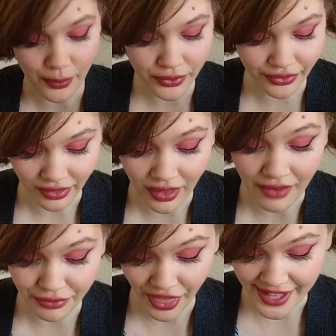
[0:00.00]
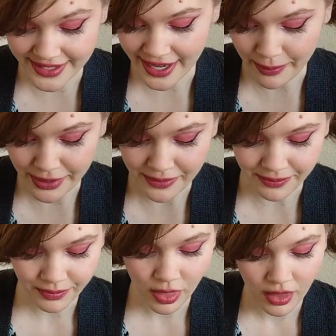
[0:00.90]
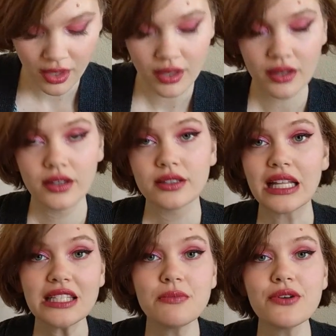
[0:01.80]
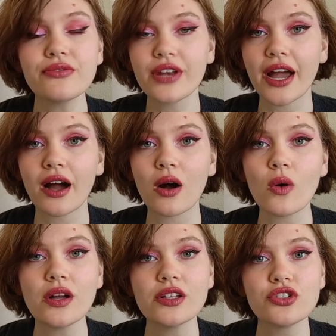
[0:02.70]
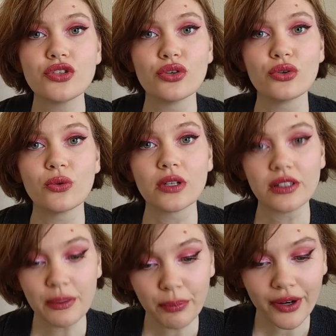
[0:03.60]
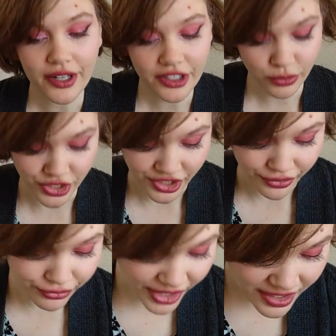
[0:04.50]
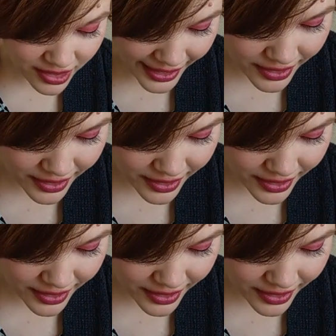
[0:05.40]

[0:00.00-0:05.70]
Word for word: I would love for that to happen. Let's move now to lip products, which is our final